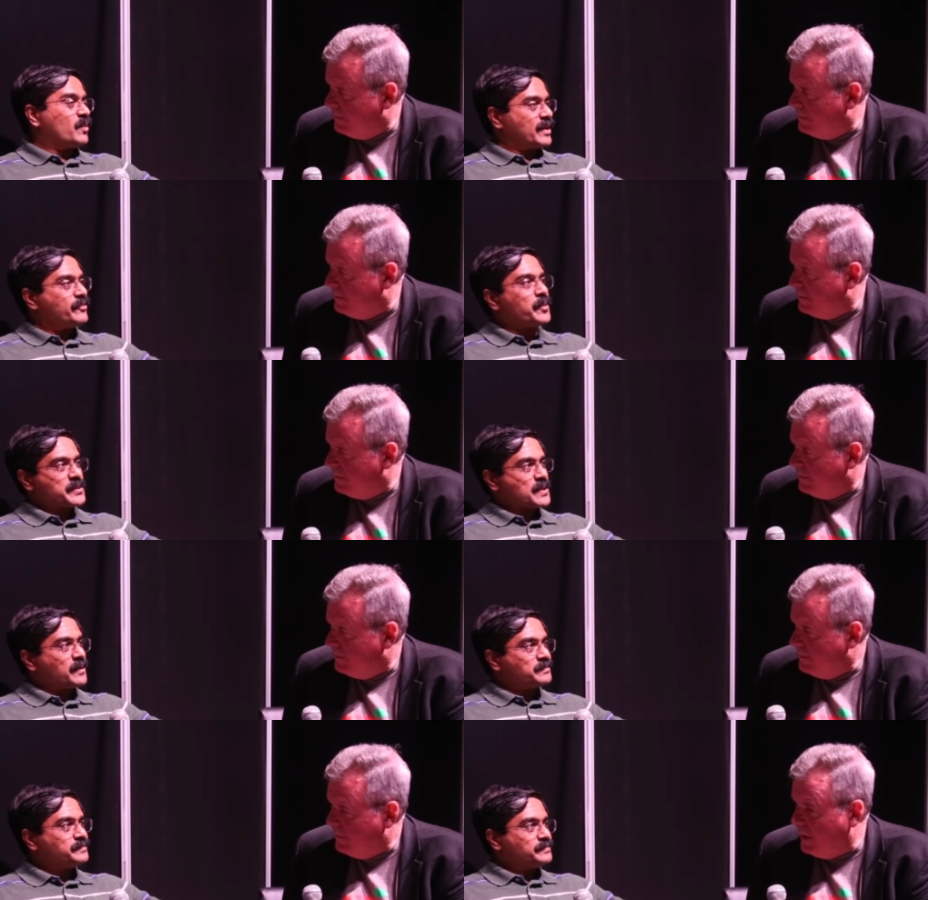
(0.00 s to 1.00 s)
Speaker 1: what I focused
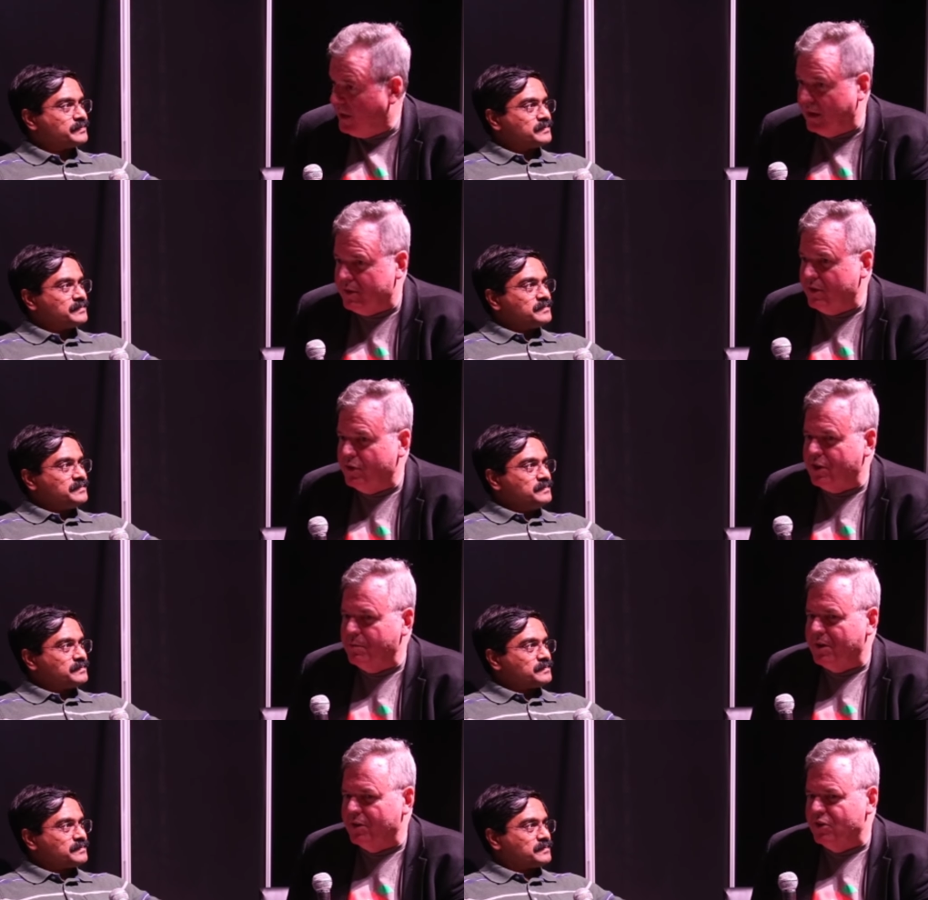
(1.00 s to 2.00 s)
on.
Speaker 2: Yeah, it's
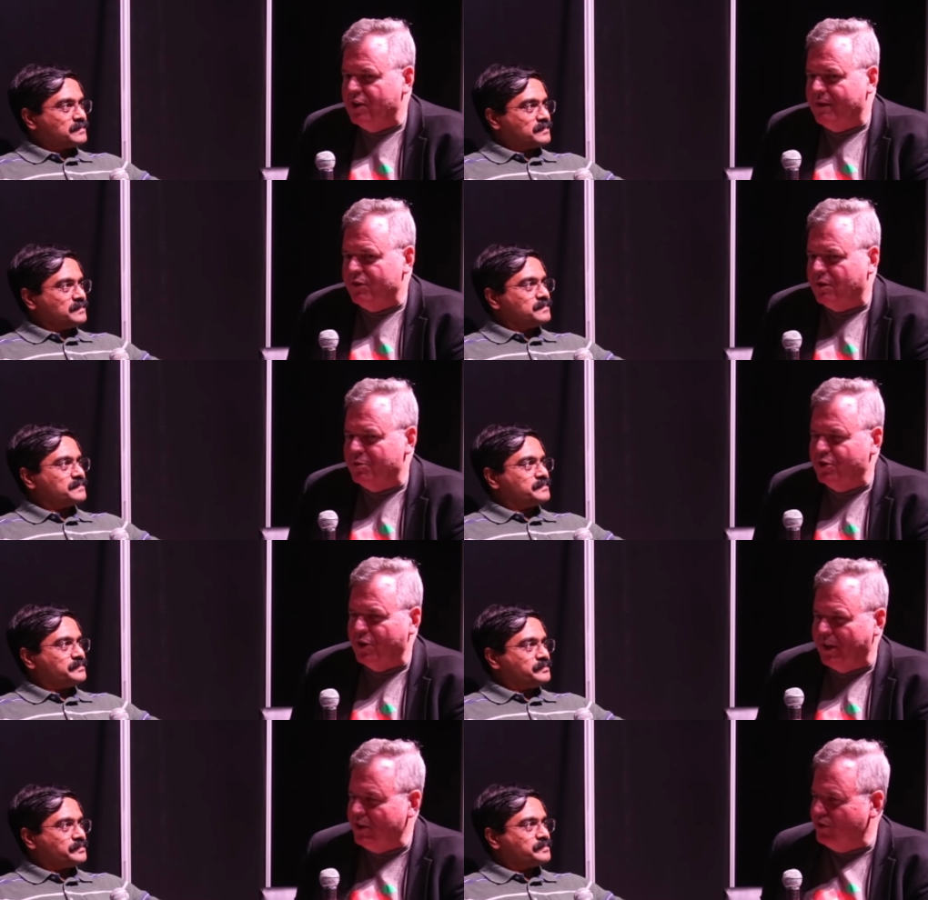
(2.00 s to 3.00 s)
interesting because JavaScript
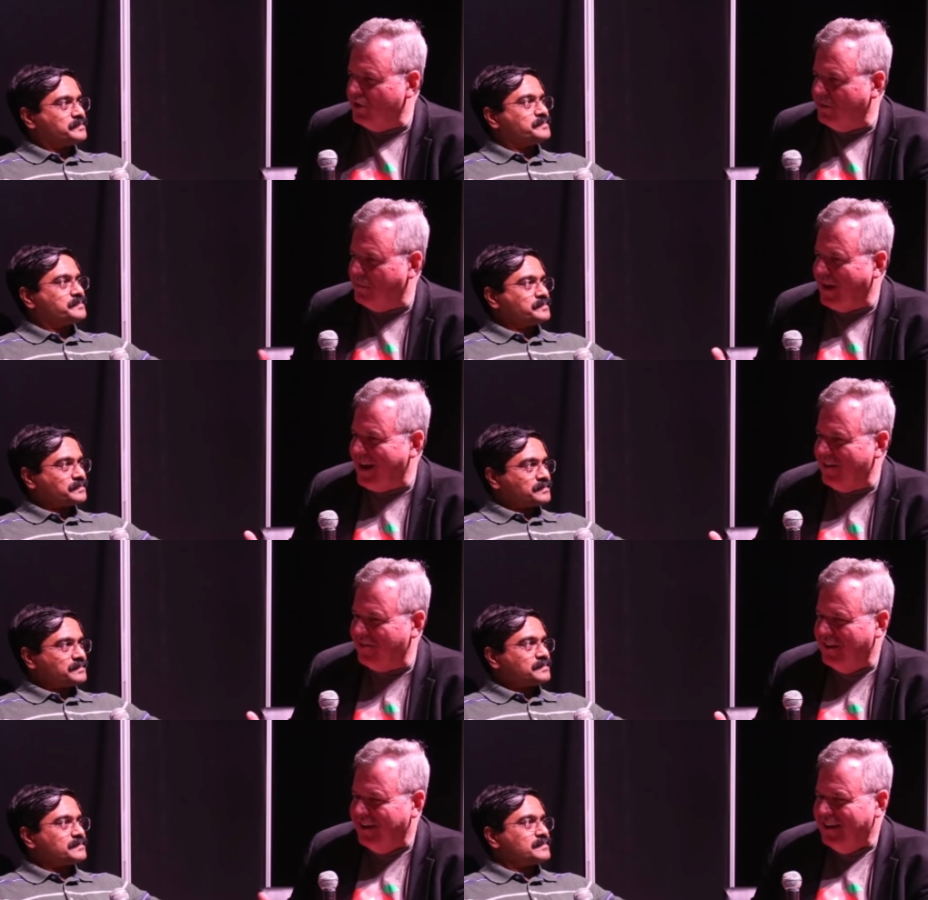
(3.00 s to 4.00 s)
took an interesting
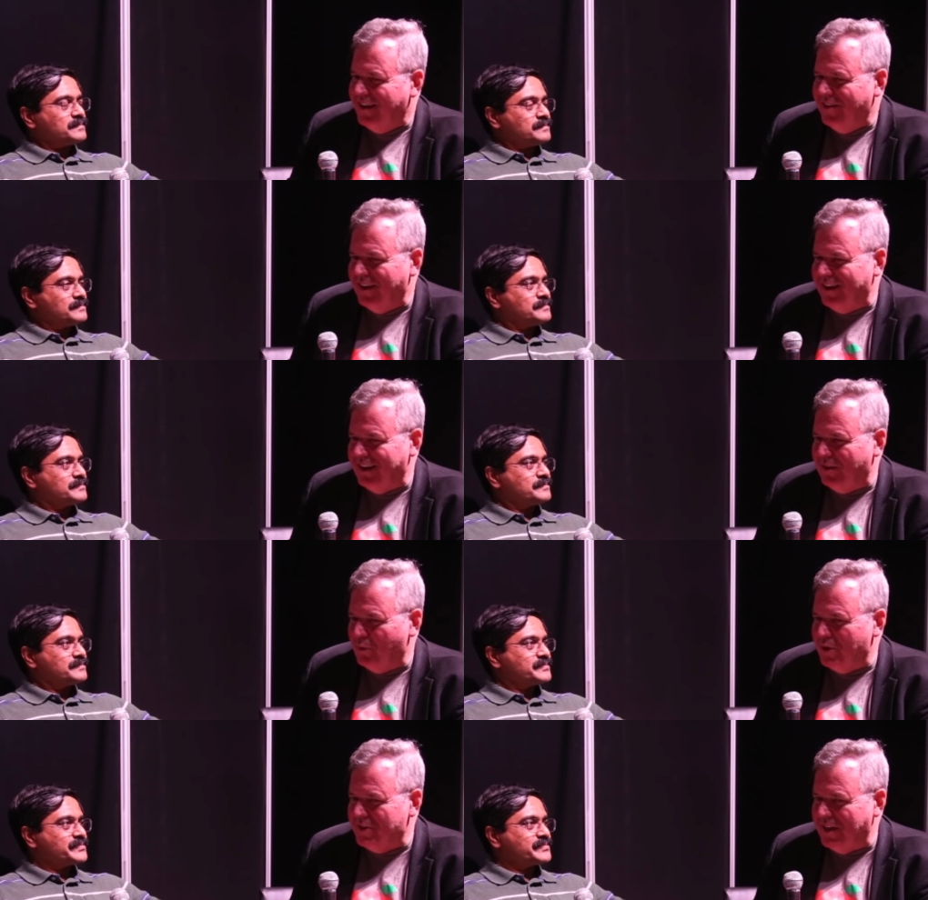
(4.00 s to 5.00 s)
path that it
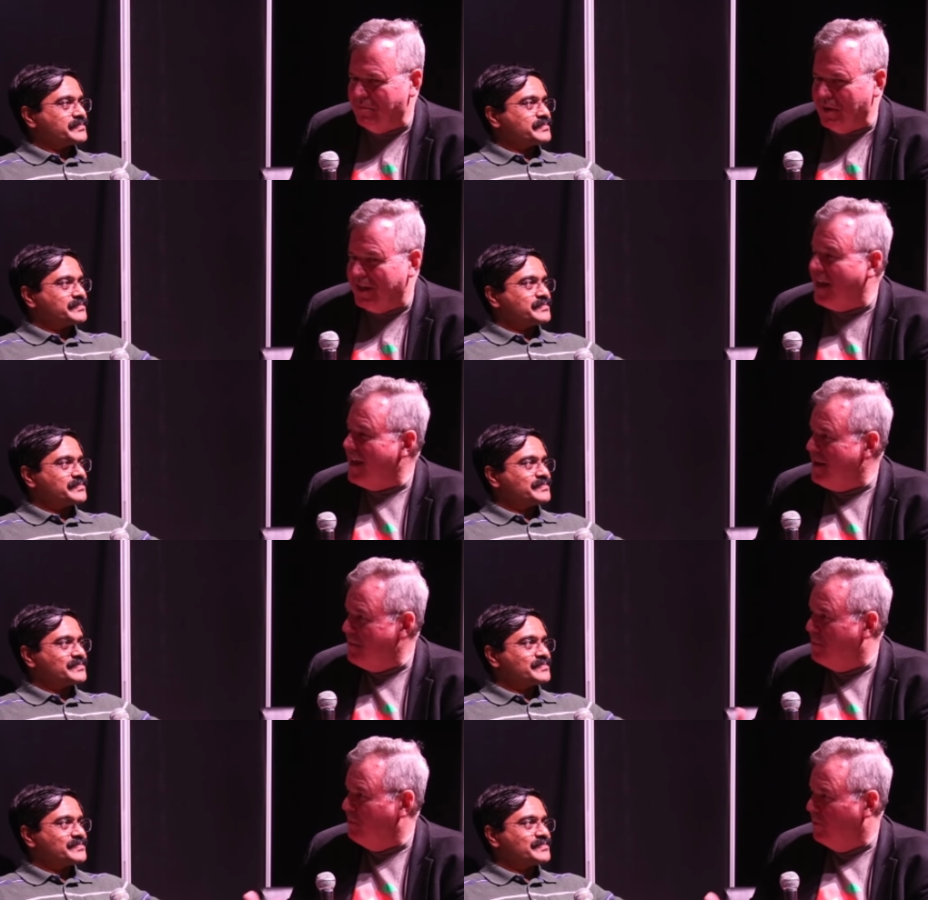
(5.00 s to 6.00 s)
was it
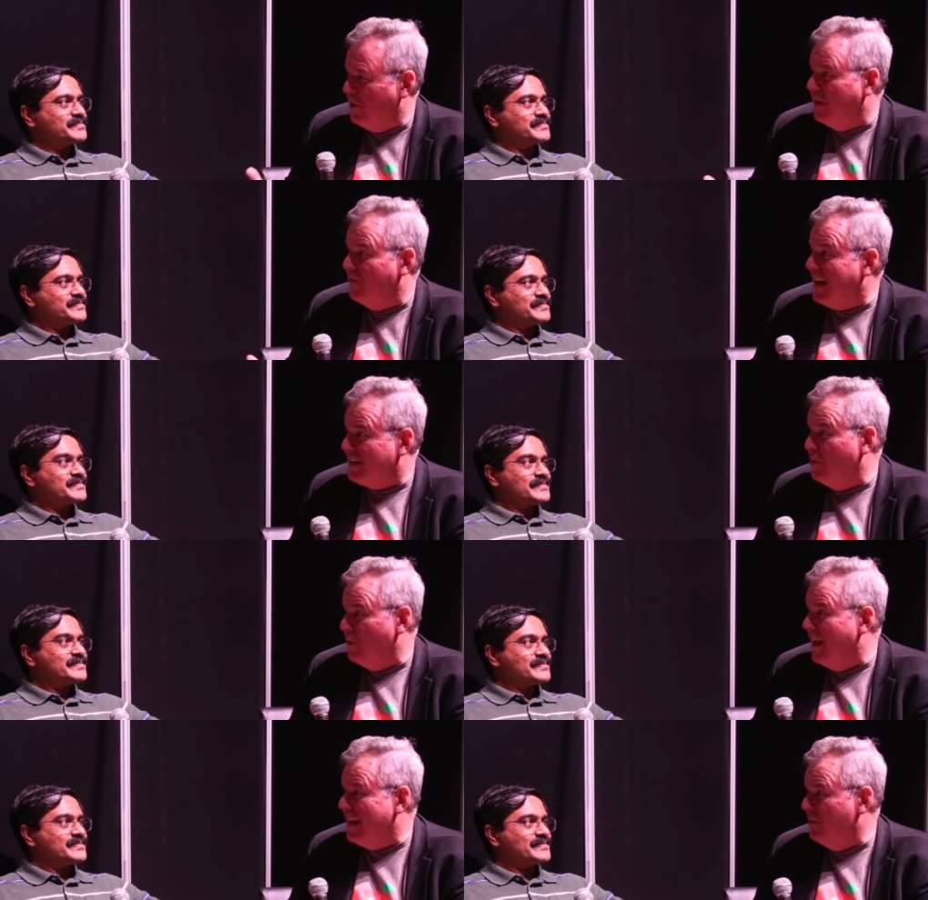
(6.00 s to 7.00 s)
became the de
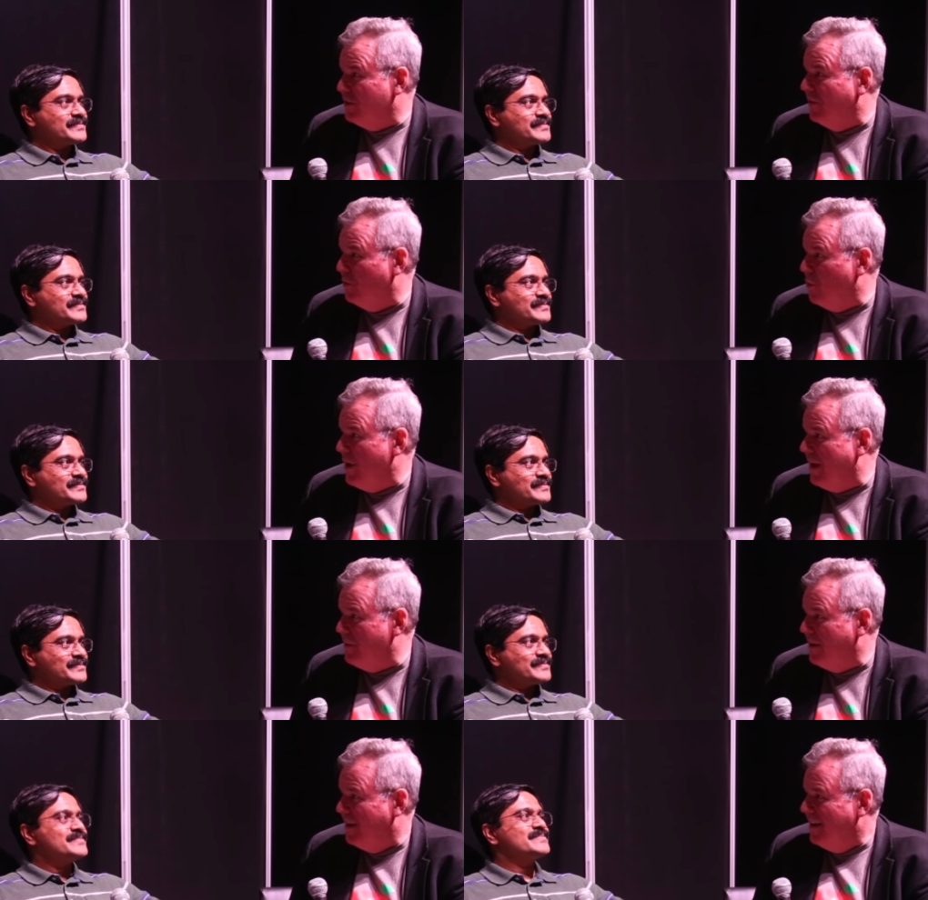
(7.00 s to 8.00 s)
facto language of the
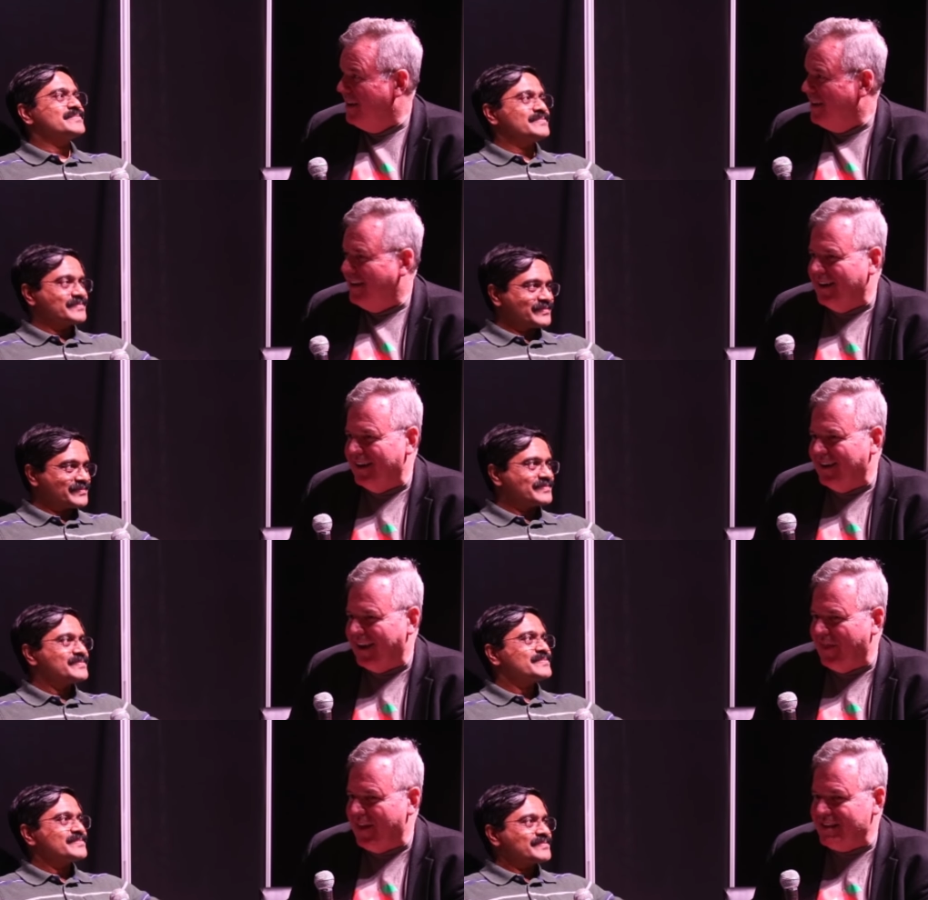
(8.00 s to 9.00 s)
web. Uh, and